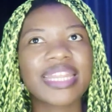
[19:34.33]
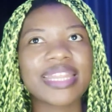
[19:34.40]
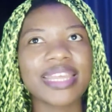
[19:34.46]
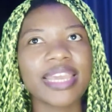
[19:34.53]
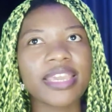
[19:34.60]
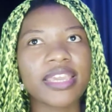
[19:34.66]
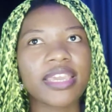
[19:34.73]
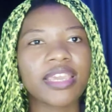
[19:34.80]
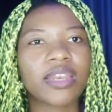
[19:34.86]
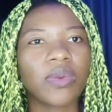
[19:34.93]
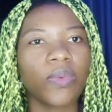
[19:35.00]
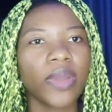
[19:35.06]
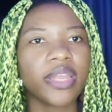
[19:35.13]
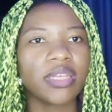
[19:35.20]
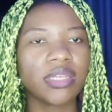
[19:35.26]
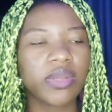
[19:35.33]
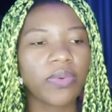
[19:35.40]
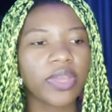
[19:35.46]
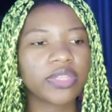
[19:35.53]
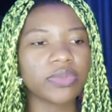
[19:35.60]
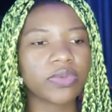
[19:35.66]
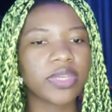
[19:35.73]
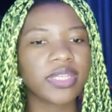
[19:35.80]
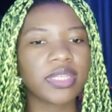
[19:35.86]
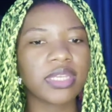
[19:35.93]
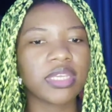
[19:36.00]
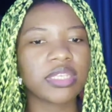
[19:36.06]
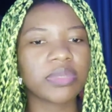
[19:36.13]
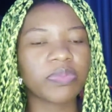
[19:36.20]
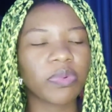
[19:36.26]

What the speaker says: thinking when they were doing this.